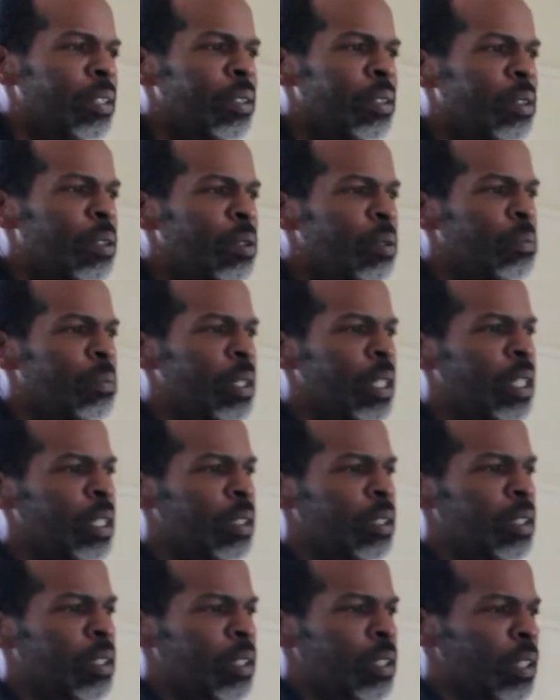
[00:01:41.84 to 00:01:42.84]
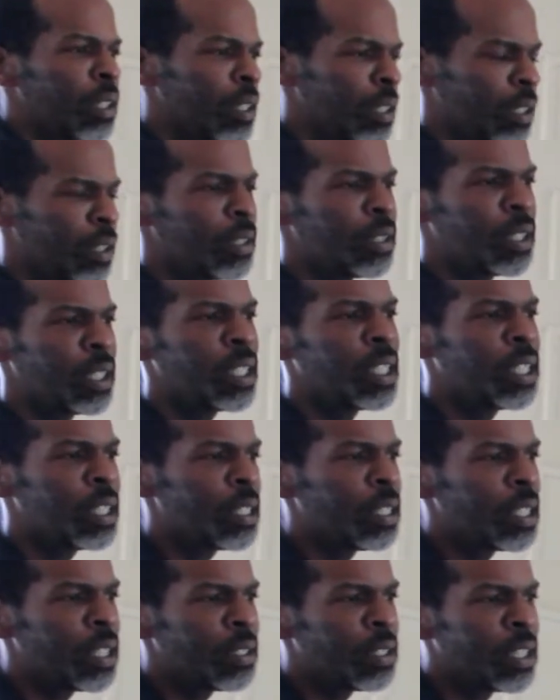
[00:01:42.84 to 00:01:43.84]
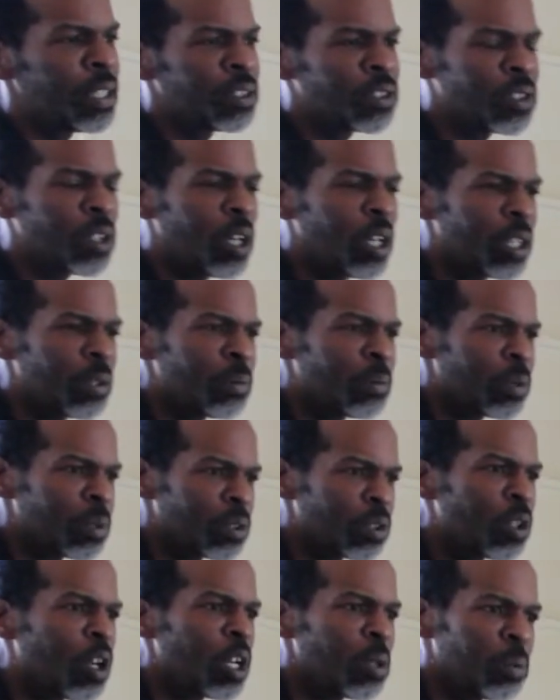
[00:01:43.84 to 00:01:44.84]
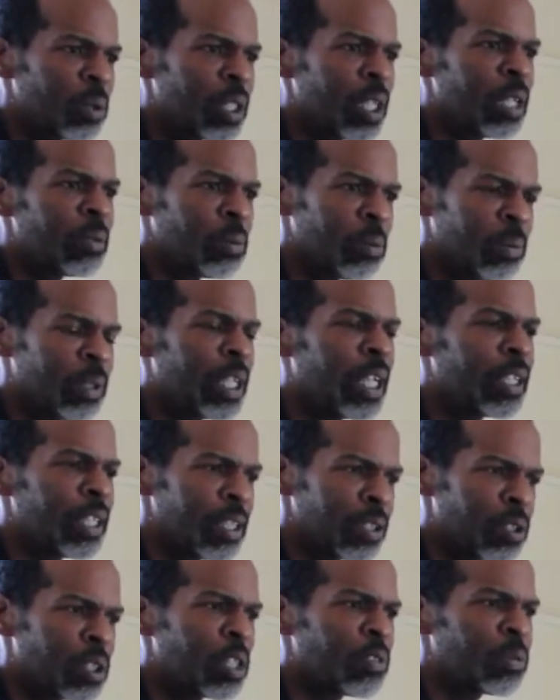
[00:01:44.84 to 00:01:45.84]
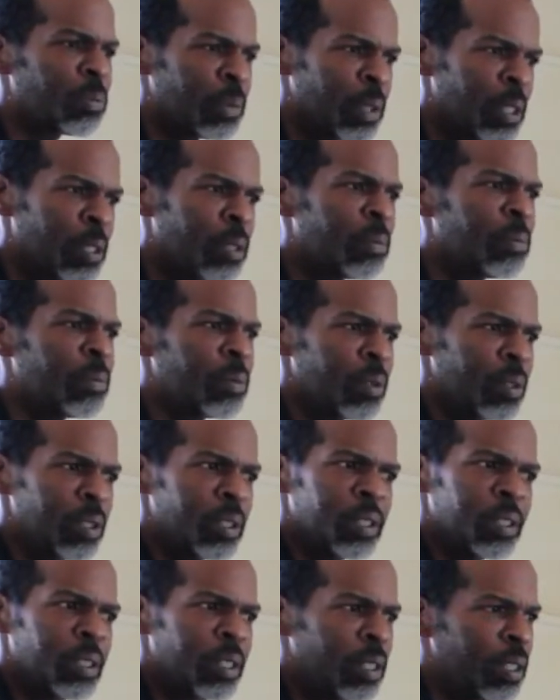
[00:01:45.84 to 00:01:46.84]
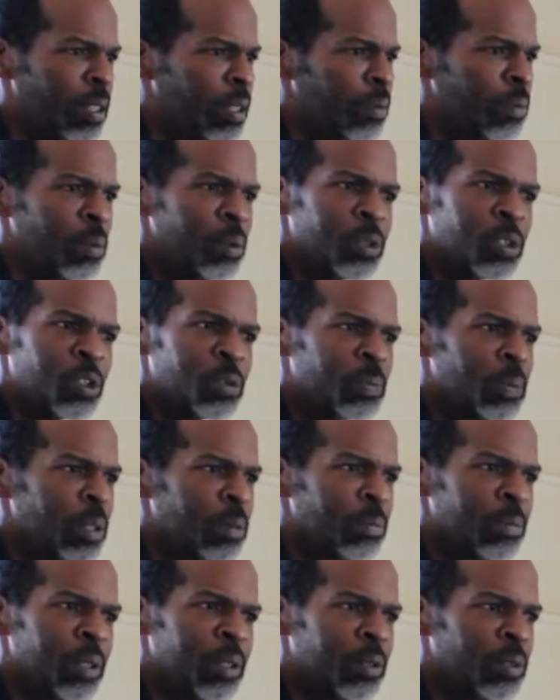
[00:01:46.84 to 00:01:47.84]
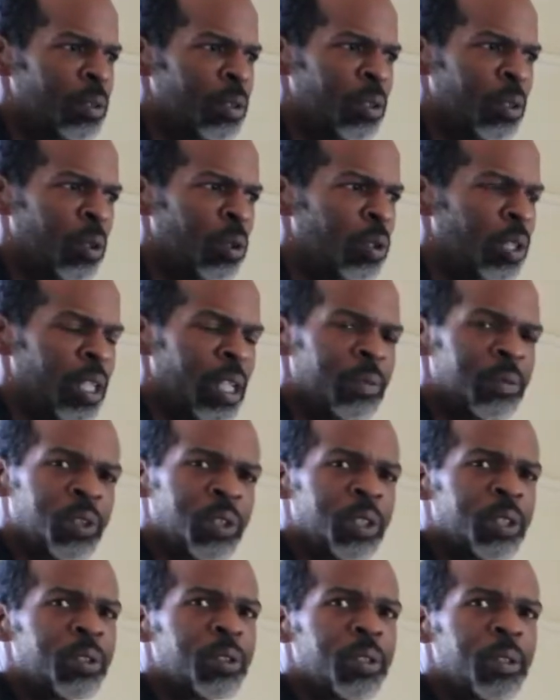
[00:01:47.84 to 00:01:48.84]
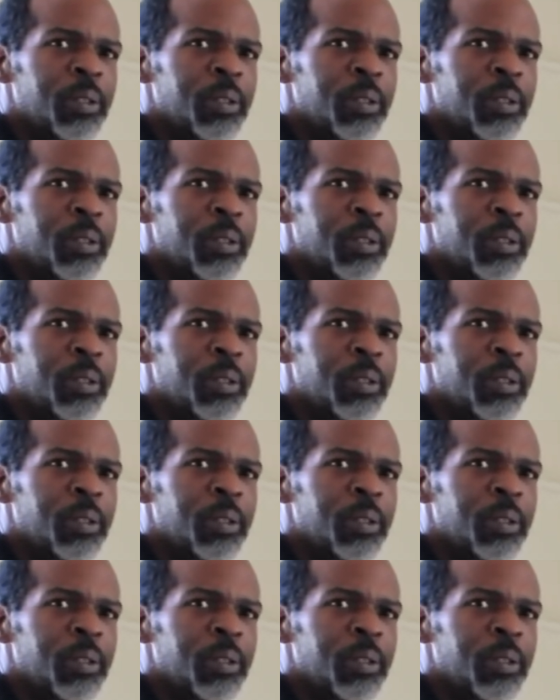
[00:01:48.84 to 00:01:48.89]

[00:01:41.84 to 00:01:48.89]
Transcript: Yeah, but yeah, it started with that. When we got that stuff from him, and we just been on it ever since.